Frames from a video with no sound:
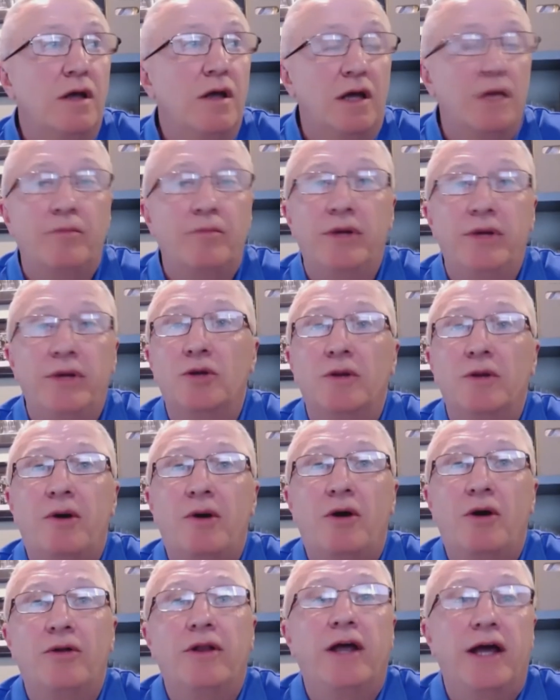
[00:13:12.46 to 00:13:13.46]
and build
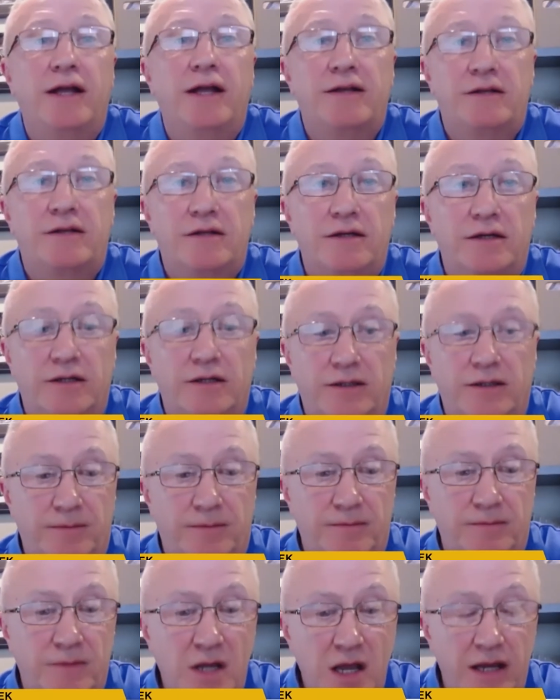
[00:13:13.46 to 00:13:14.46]
upon
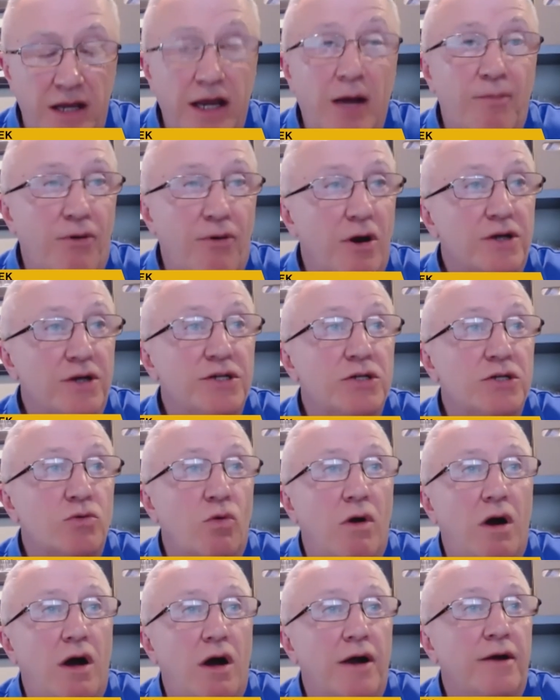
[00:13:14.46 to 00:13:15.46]
that. Prices
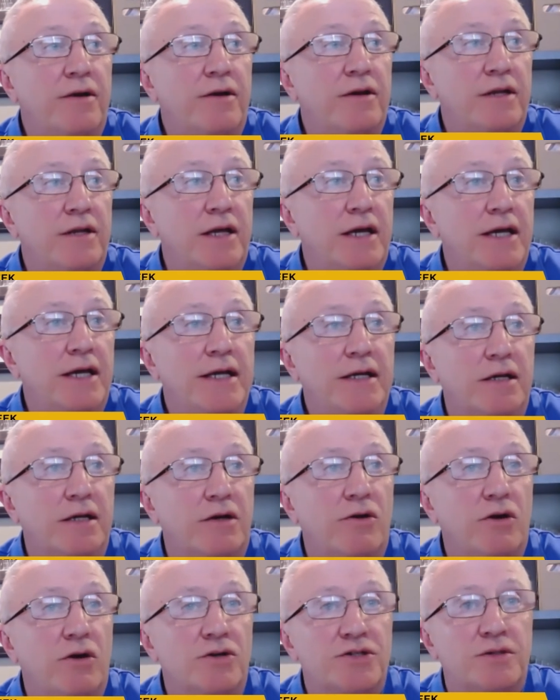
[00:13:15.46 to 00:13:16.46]
were higher today
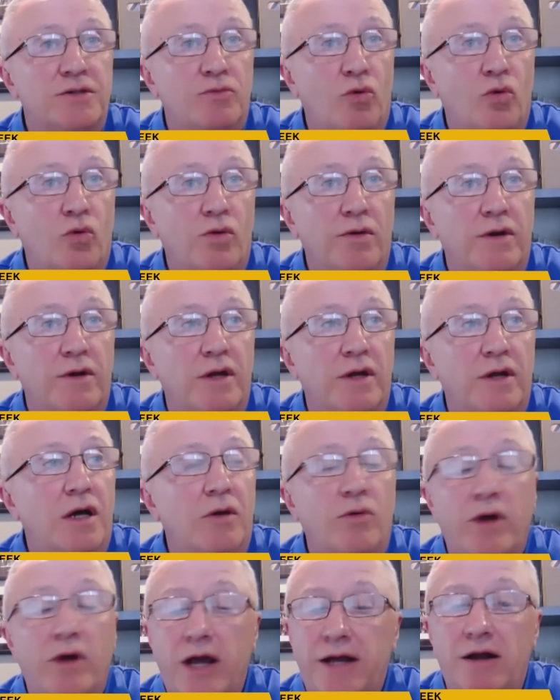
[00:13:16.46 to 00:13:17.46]
across the board.
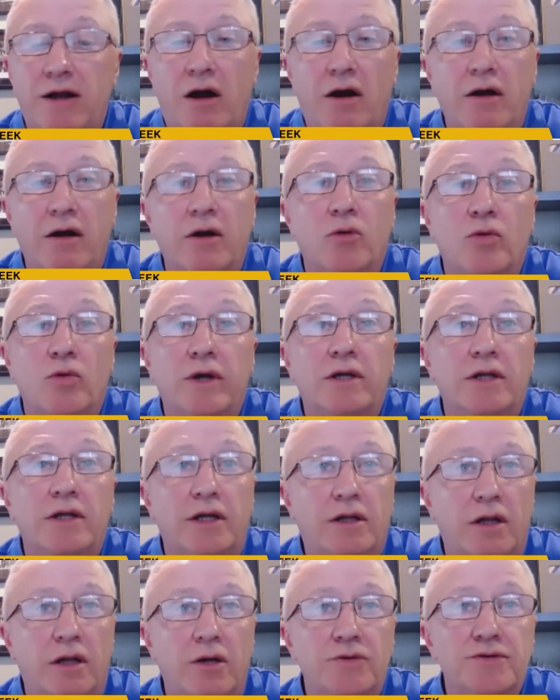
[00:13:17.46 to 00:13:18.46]
We had higher weekly
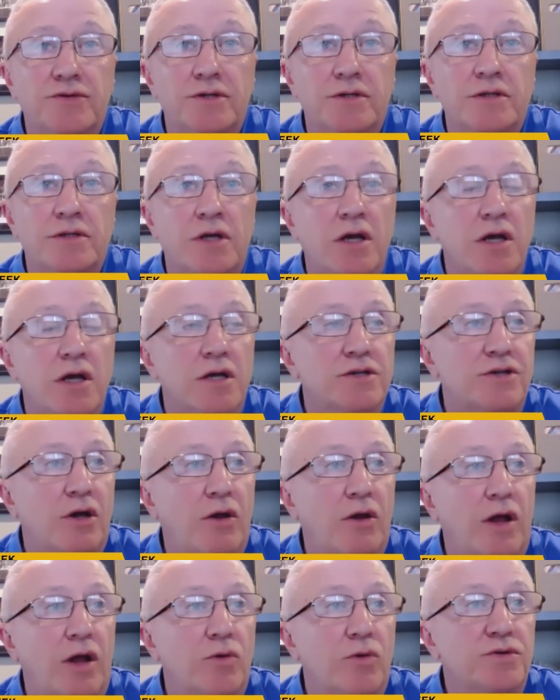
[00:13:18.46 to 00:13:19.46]
closes,
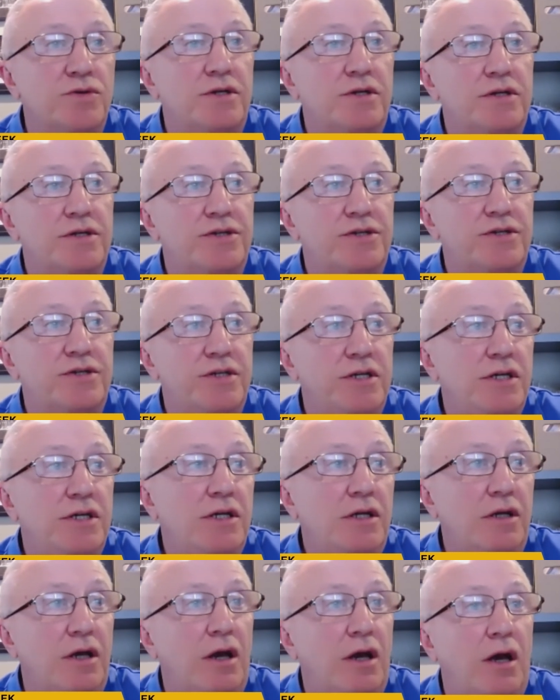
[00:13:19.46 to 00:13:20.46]
so that was good to
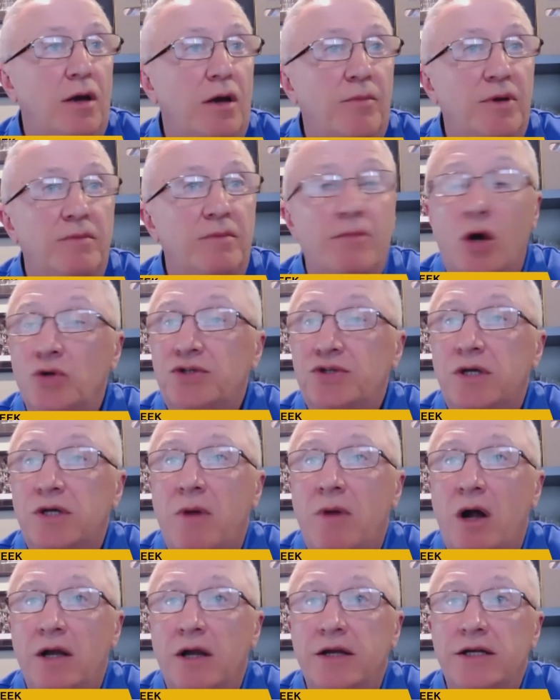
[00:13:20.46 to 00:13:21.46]
see in most
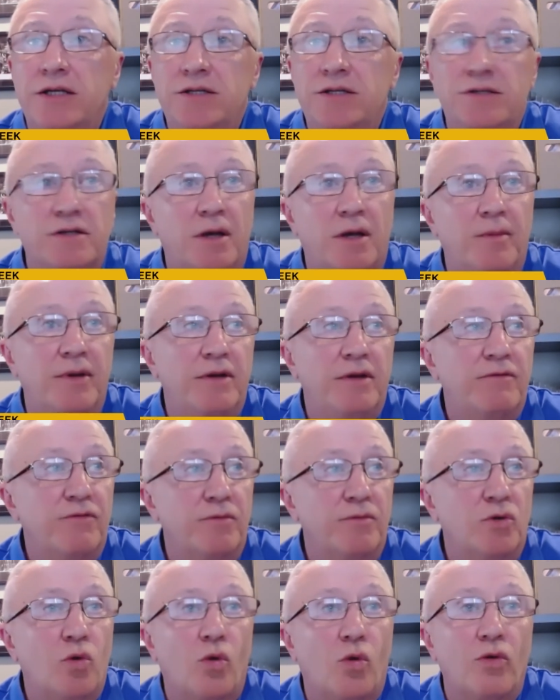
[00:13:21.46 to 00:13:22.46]
commodities. I mean,
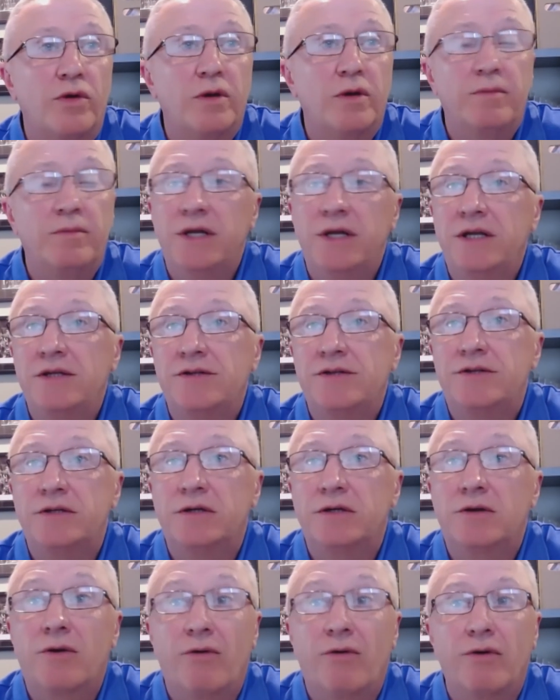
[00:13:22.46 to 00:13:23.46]
from corn to beans
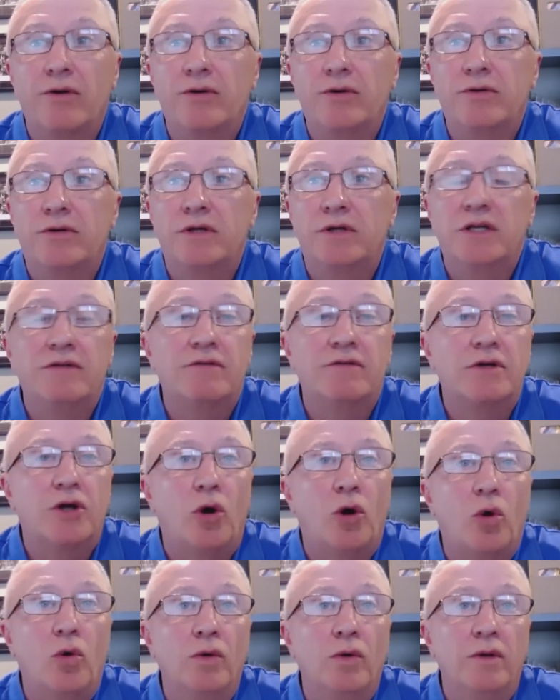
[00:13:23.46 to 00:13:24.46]
to crude to even
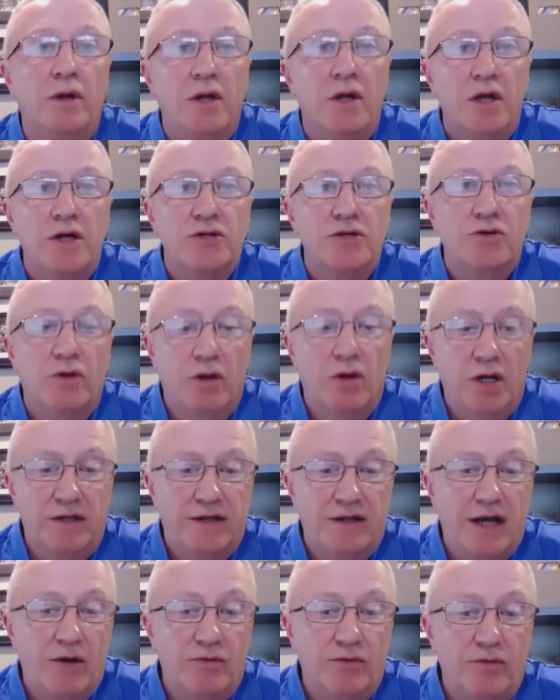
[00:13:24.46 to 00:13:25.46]
gold. So
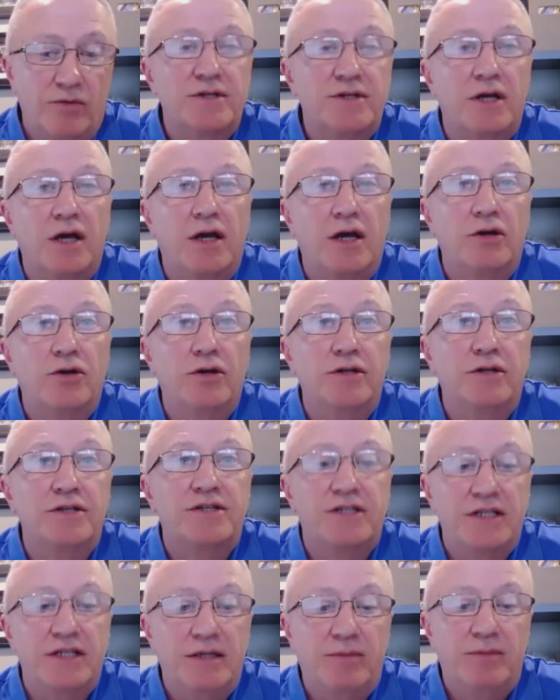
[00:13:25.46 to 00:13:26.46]
that was good to
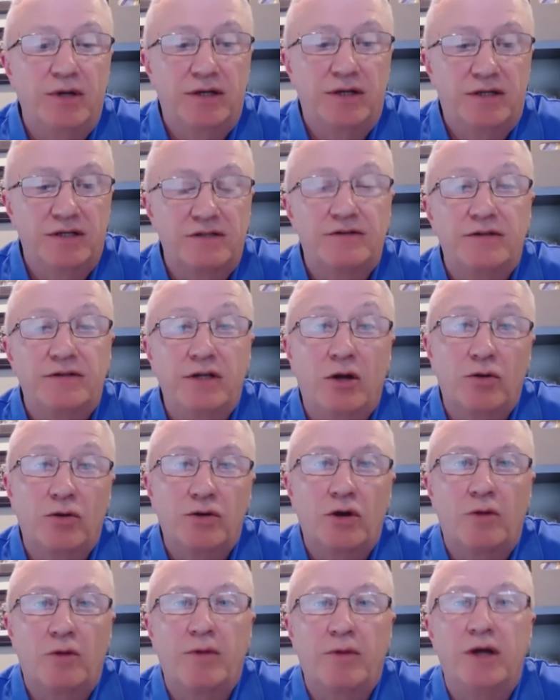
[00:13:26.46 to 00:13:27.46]
see. But as you know,
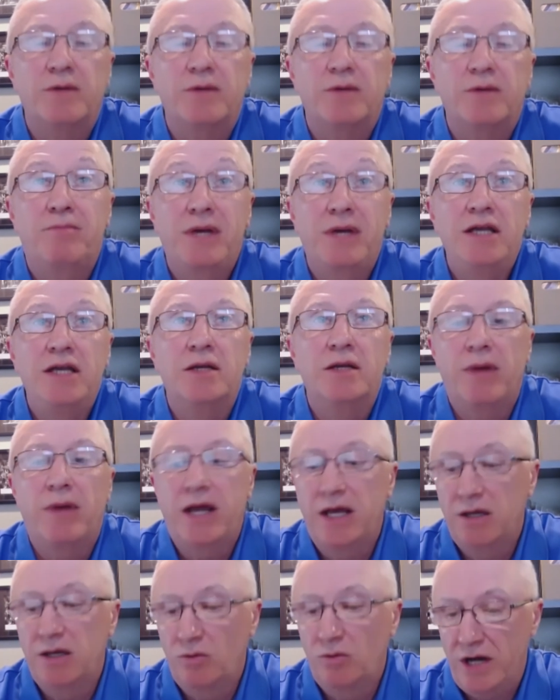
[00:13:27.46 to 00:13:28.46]
we're talking about bean
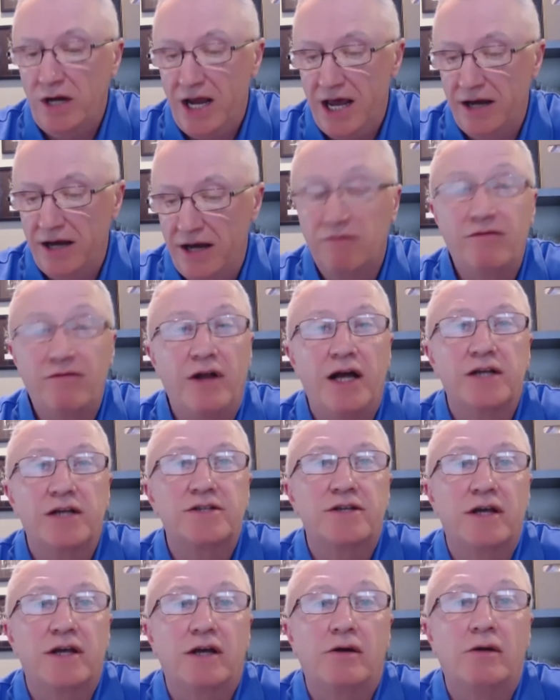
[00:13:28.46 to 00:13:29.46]
demand, we had a
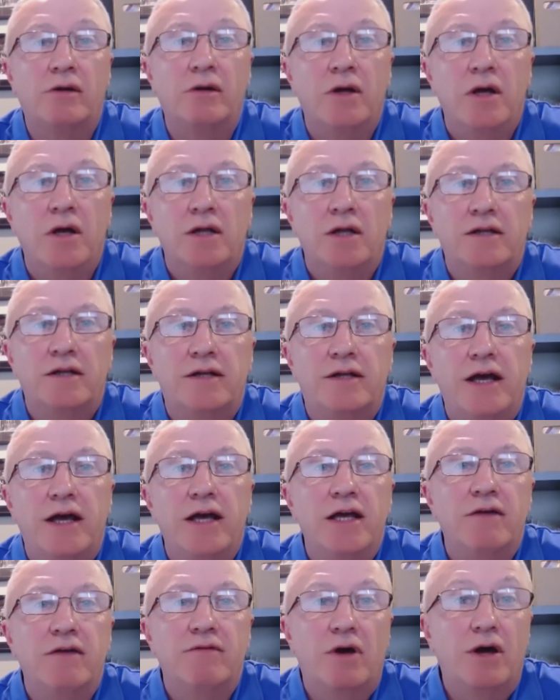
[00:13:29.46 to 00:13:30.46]
flash sale
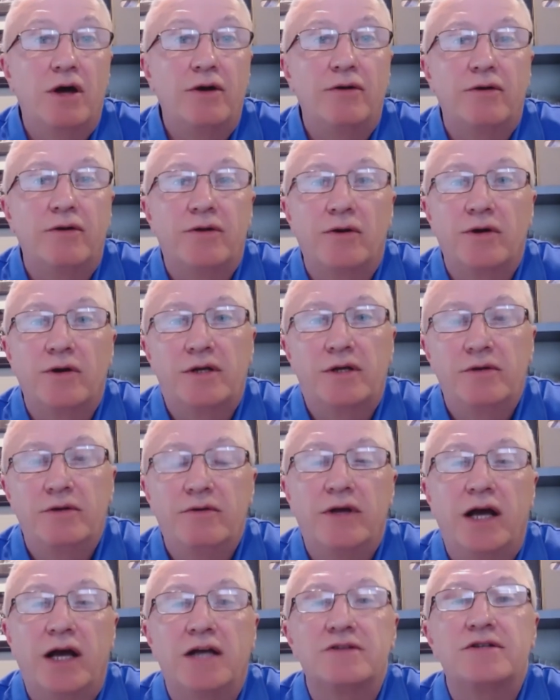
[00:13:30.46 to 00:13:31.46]
today of
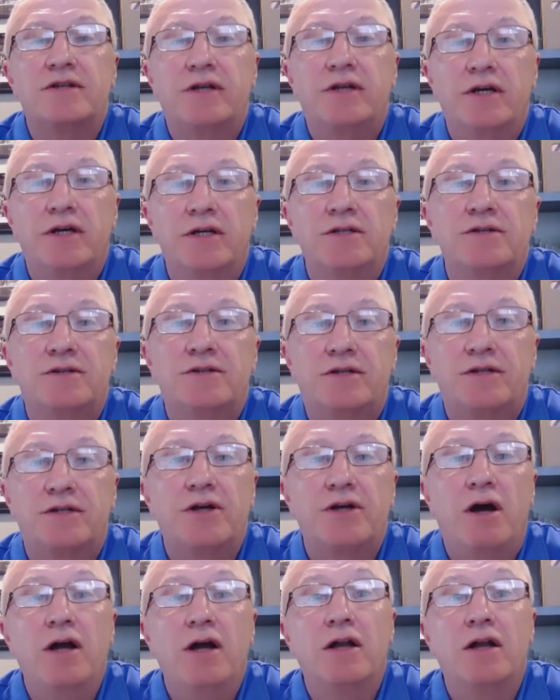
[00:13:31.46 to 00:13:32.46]
132,000 tons to
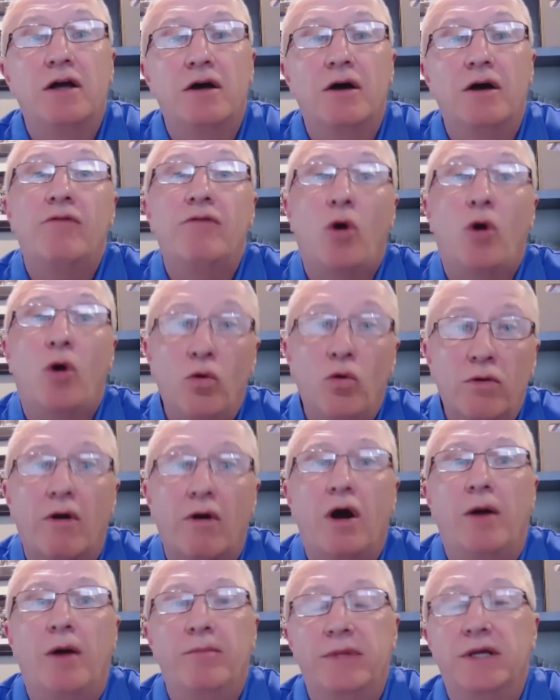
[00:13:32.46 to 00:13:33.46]
China of old
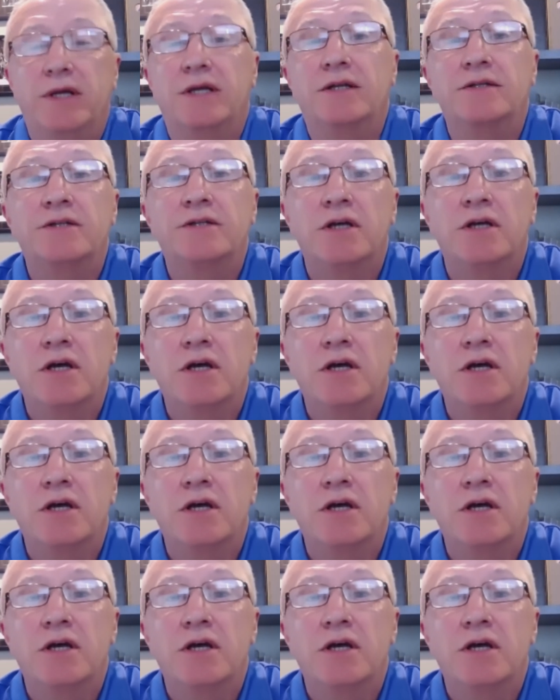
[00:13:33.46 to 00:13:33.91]
crop beans.